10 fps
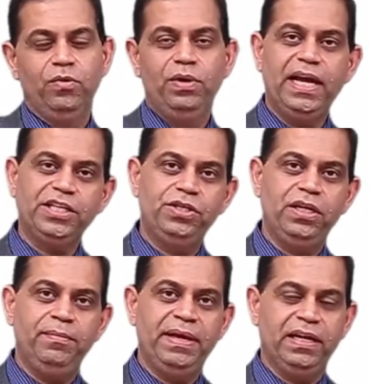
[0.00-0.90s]
will
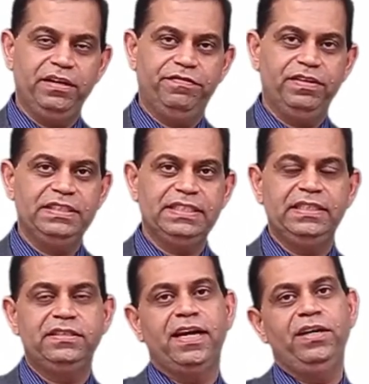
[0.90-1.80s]
actually make a difference
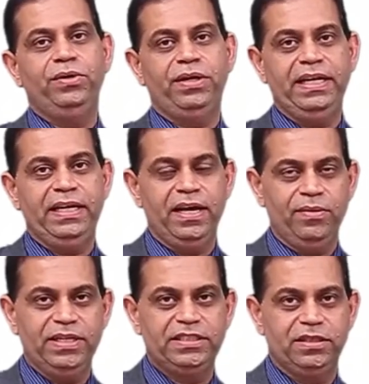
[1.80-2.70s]
in trying to treat
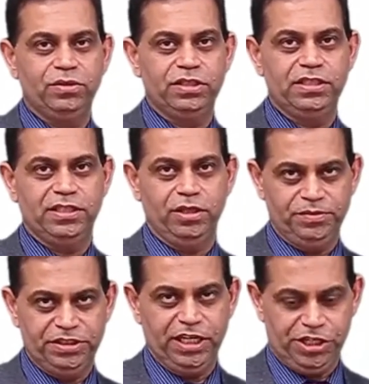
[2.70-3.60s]
airway stenosis and
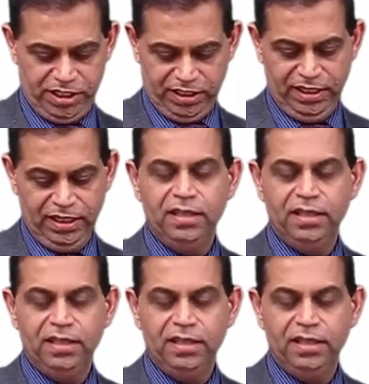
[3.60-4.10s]
obstruction.